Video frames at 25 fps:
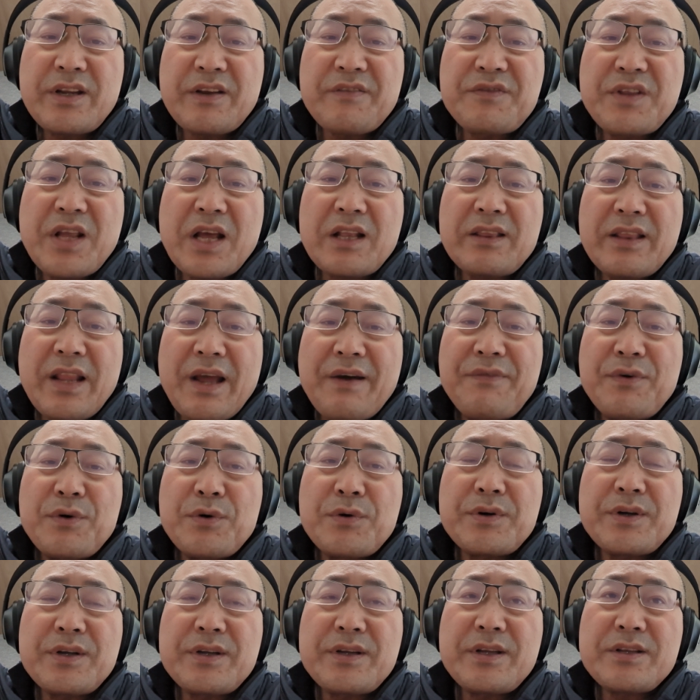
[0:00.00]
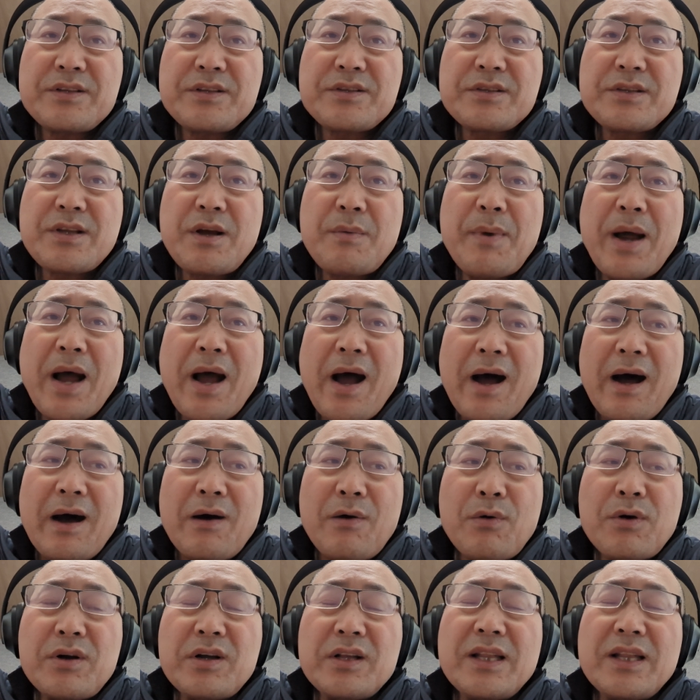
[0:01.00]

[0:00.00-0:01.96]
If that level somehow